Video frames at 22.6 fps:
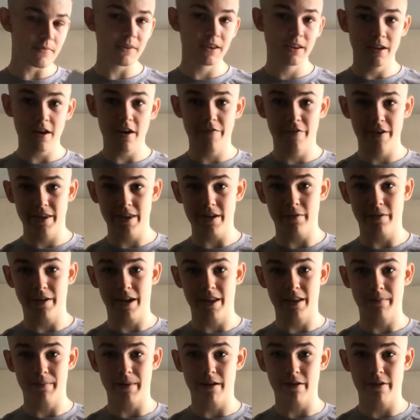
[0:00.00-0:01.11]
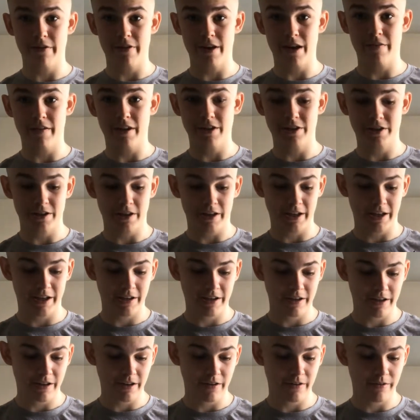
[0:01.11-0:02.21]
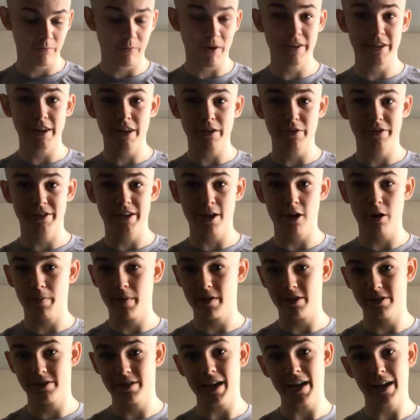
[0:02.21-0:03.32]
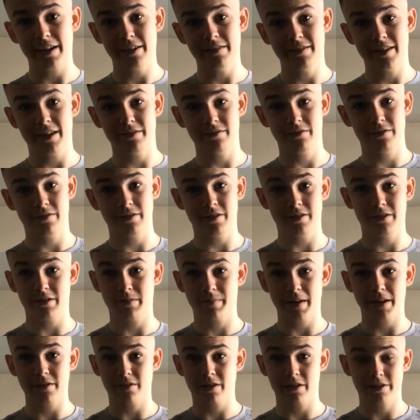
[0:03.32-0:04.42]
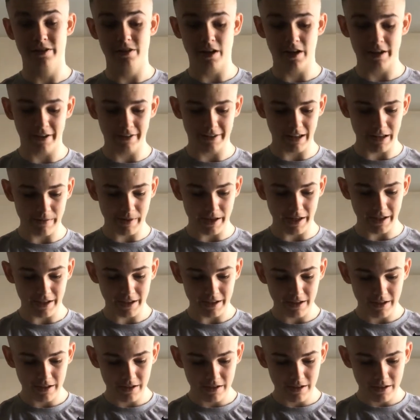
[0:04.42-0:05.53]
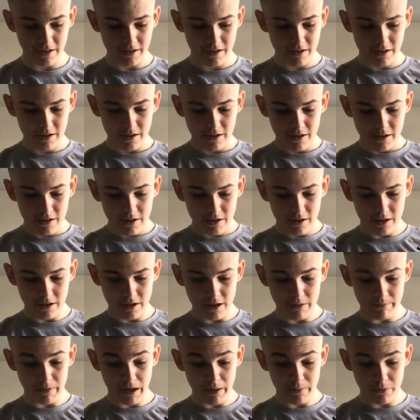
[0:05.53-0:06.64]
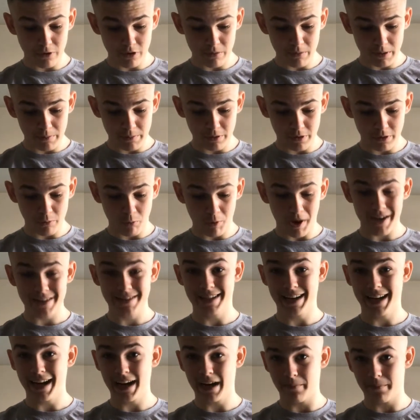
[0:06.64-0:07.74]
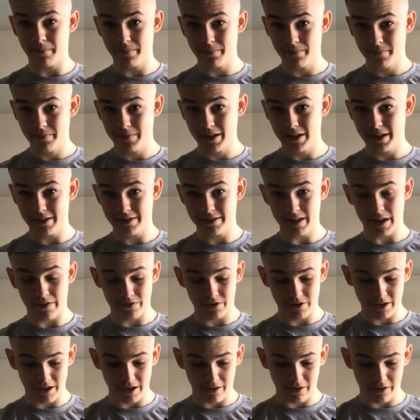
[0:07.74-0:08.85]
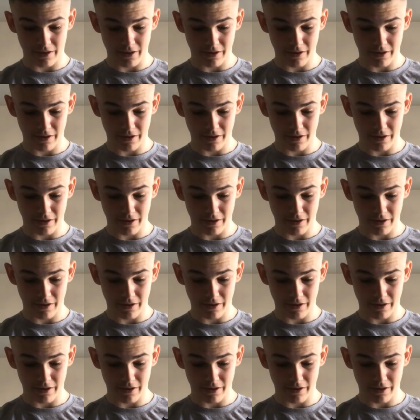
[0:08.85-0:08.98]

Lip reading: I think they'll get the better of it eventually. Whether they'll stay up in the second season, it depends on the signings they make. My mum put West Ham in 17th.